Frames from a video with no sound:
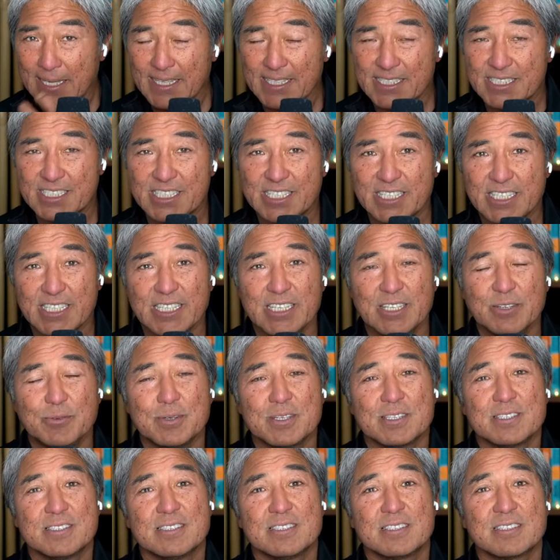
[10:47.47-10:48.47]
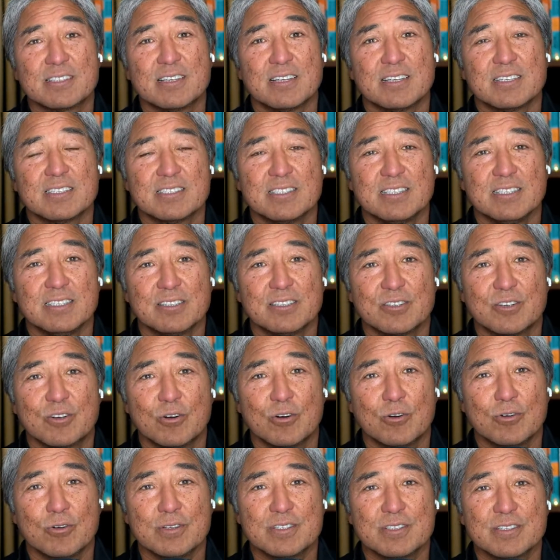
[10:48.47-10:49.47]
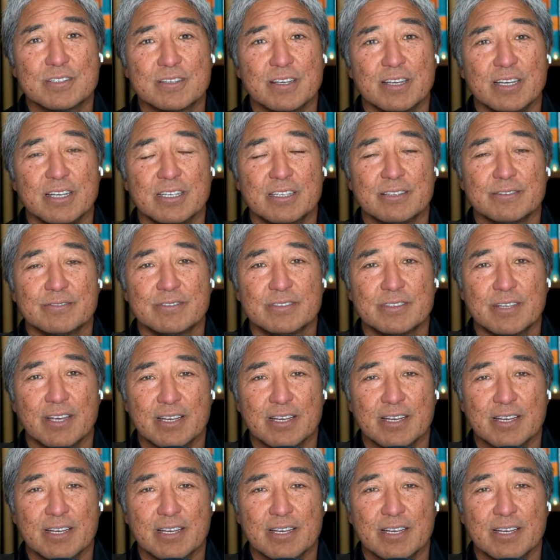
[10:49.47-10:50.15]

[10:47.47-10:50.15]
and she was discussing the current state of